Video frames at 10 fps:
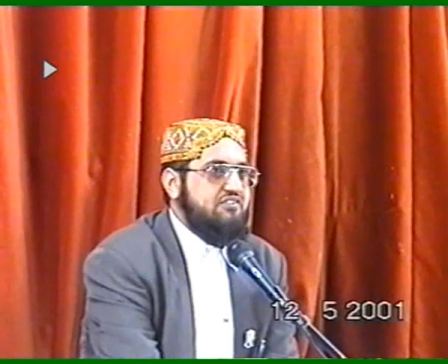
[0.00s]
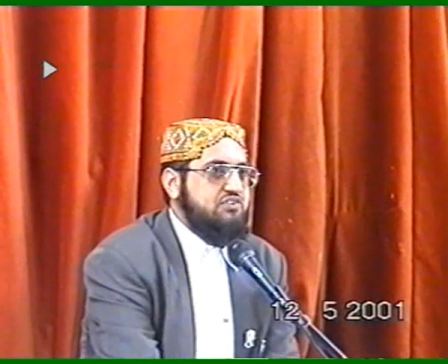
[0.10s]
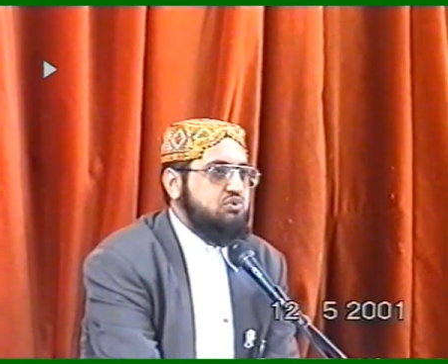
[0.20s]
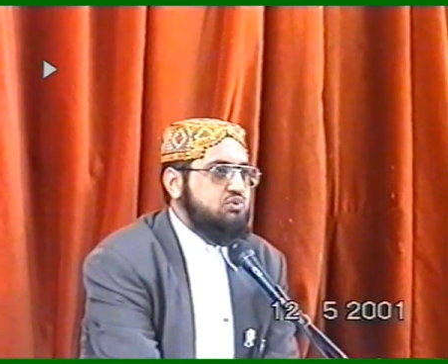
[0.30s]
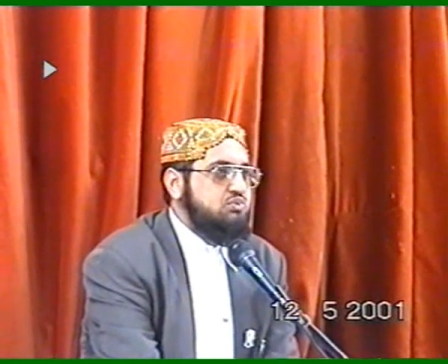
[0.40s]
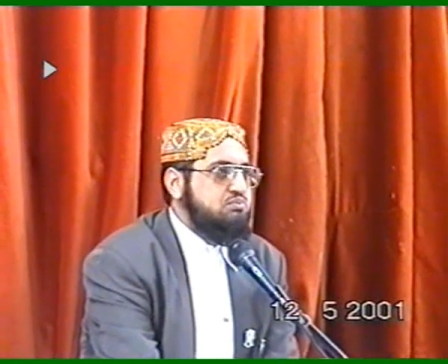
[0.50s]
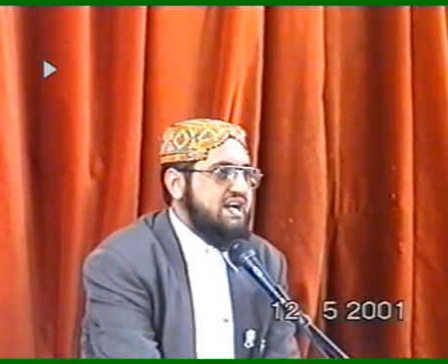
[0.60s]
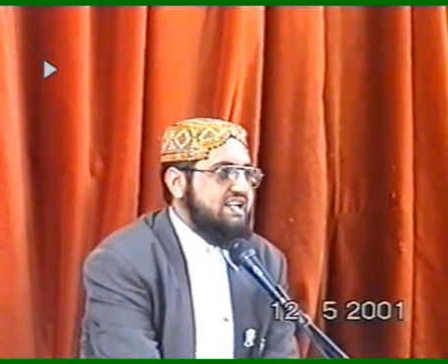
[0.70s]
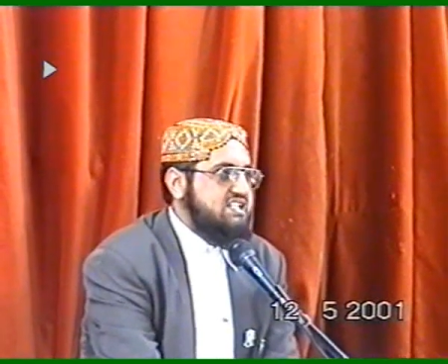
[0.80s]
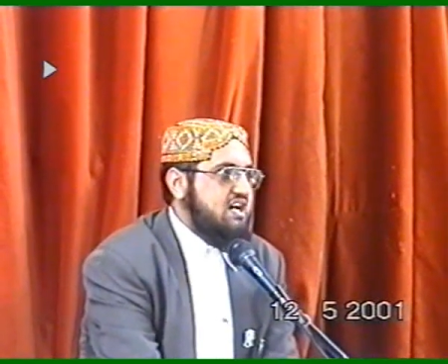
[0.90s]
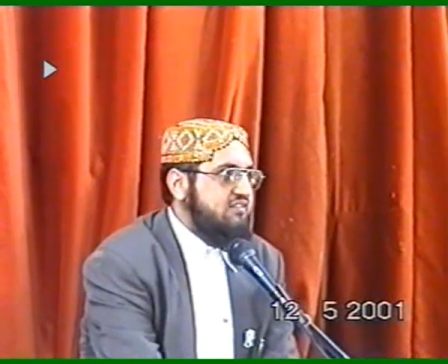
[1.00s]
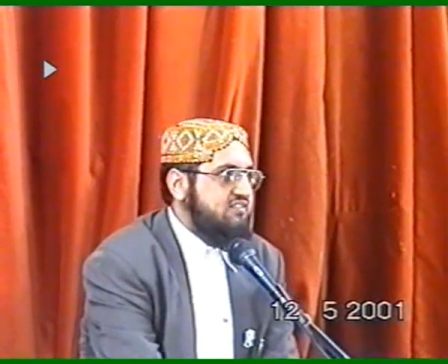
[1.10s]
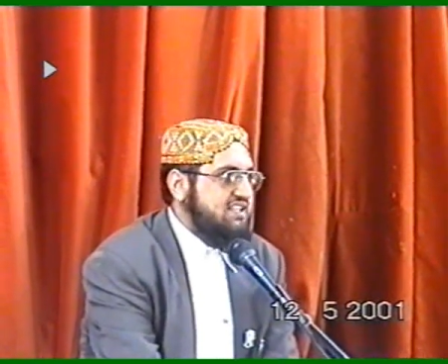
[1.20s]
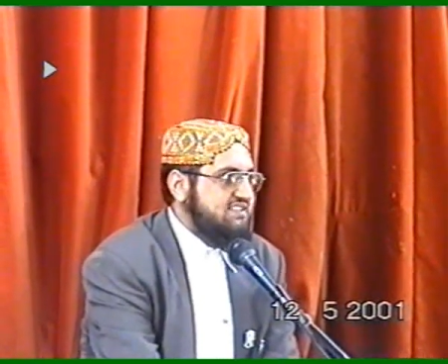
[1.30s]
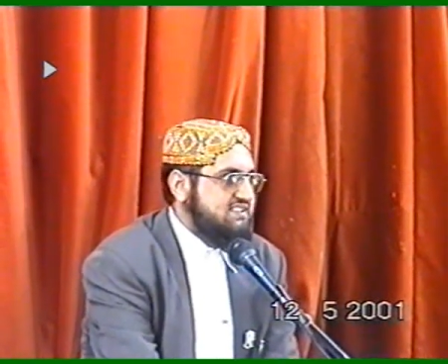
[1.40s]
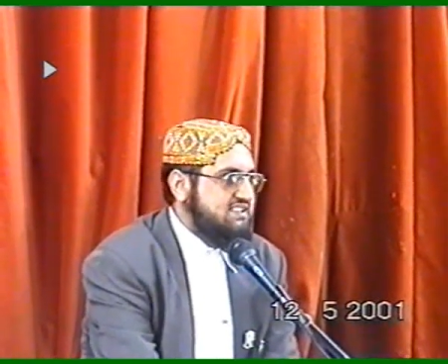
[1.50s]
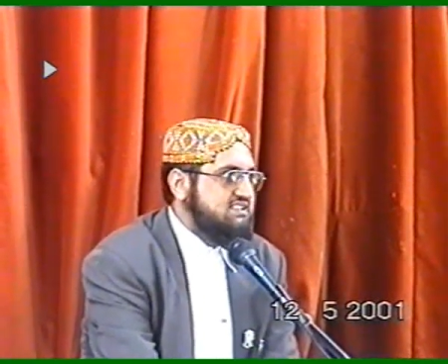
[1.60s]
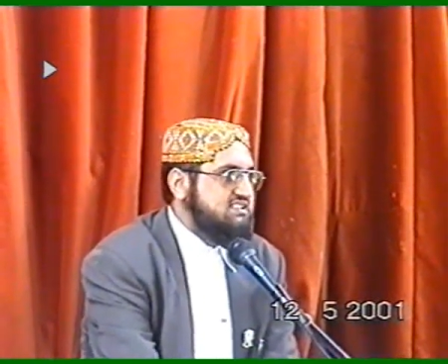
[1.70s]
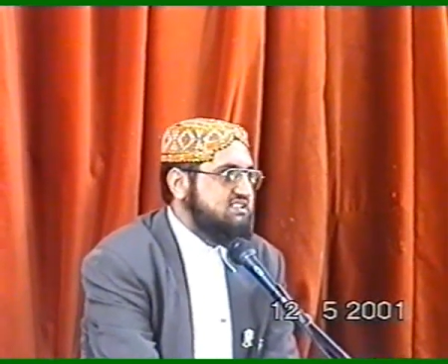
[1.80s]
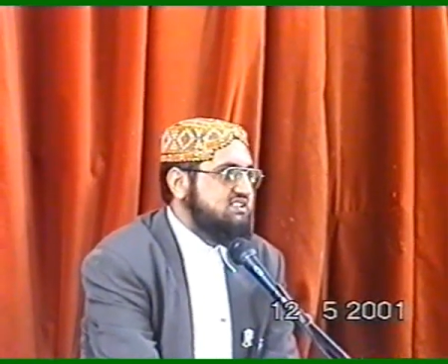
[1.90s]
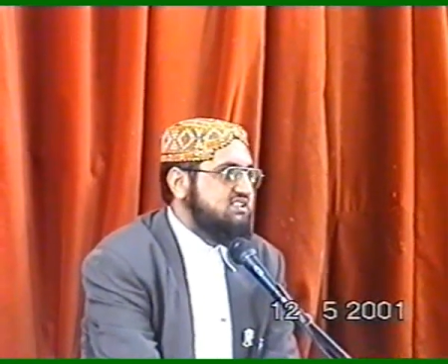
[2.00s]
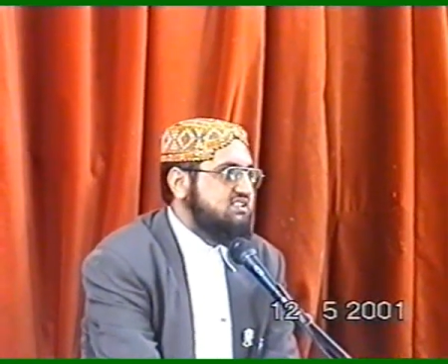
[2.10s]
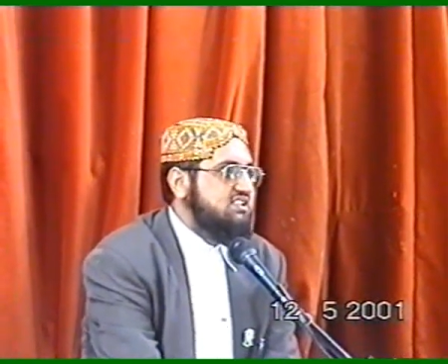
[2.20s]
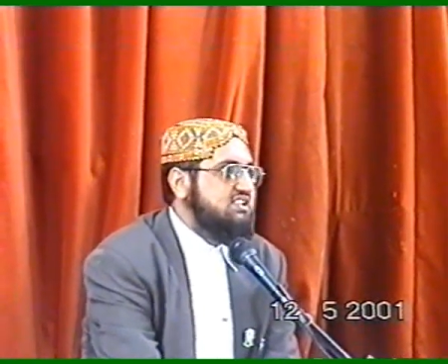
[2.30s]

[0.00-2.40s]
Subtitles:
some of you might have listened